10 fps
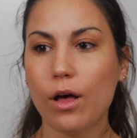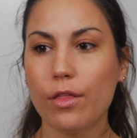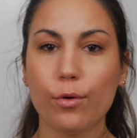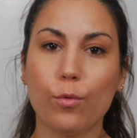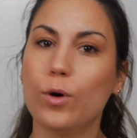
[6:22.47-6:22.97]

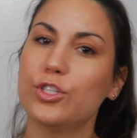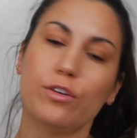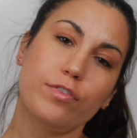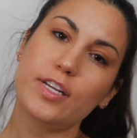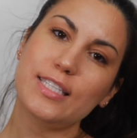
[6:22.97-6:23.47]
the water
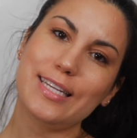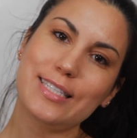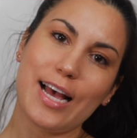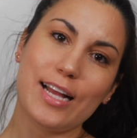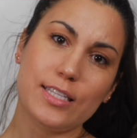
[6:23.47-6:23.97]

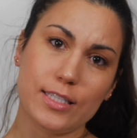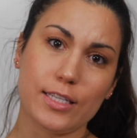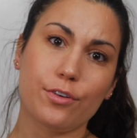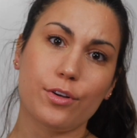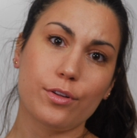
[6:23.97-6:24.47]
freezes at
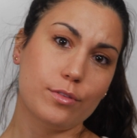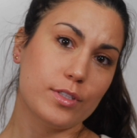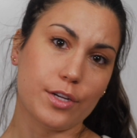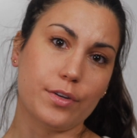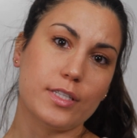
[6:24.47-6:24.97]
0
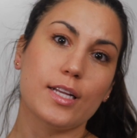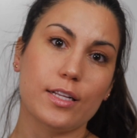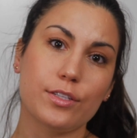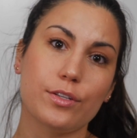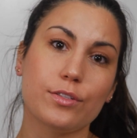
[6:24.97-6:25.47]
degrees
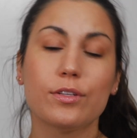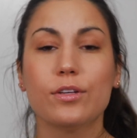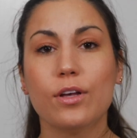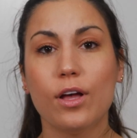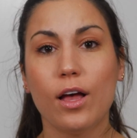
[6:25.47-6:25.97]
Celsius.
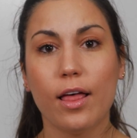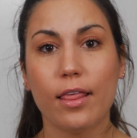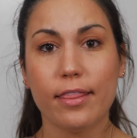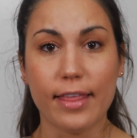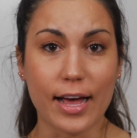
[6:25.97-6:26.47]

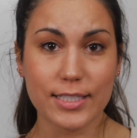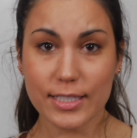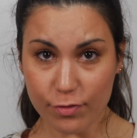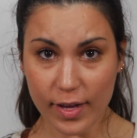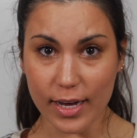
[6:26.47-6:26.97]
That's
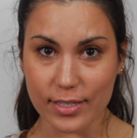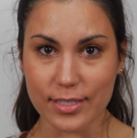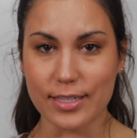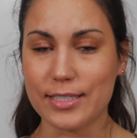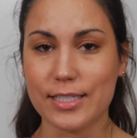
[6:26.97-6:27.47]
a
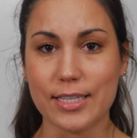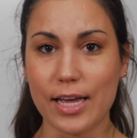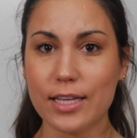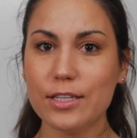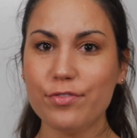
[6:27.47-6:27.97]
fact, that's a
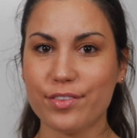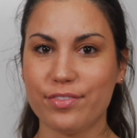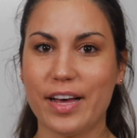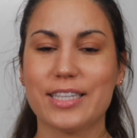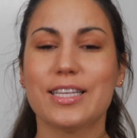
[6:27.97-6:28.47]
scientific
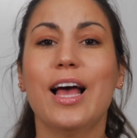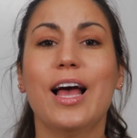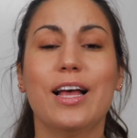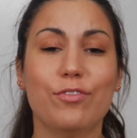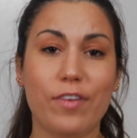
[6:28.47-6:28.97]
fact.
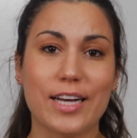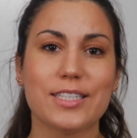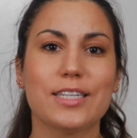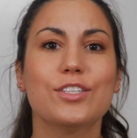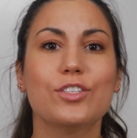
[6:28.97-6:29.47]

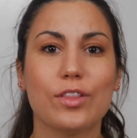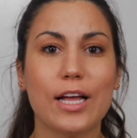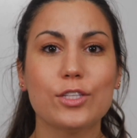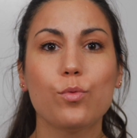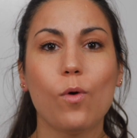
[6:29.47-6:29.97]
So
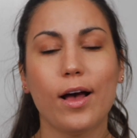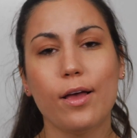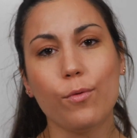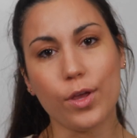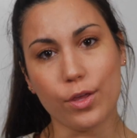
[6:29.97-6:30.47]
that's
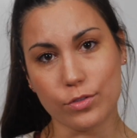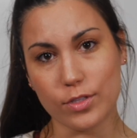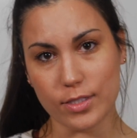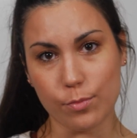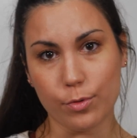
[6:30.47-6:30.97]
why we use
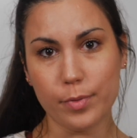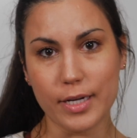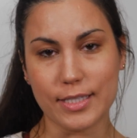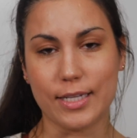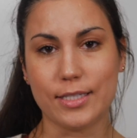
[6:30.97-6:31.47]
the simple
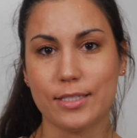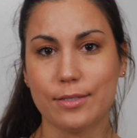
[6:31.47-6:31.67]
present.